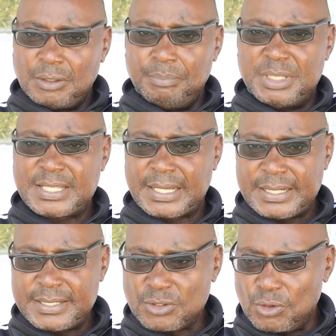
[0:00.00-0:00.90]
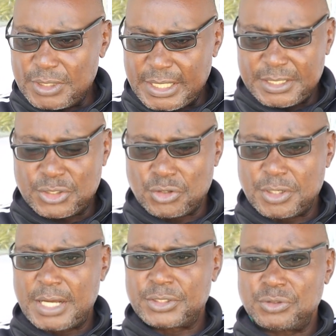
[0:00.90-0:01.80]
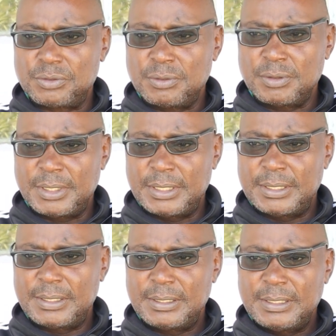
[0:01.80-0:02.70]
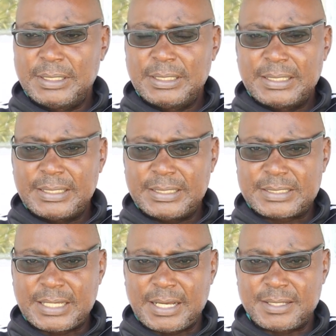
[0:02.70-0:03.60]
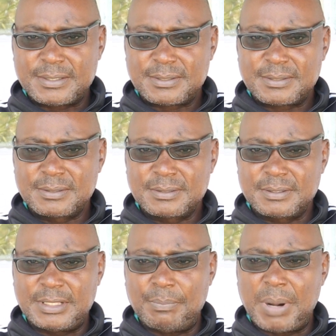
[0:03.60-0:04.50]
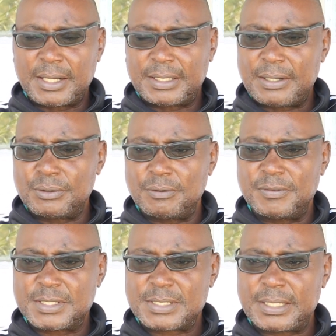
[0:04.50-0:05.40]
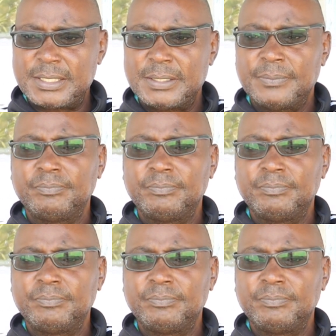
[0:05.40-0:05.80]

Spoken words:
Basically it's called an introduction. It has the background of the study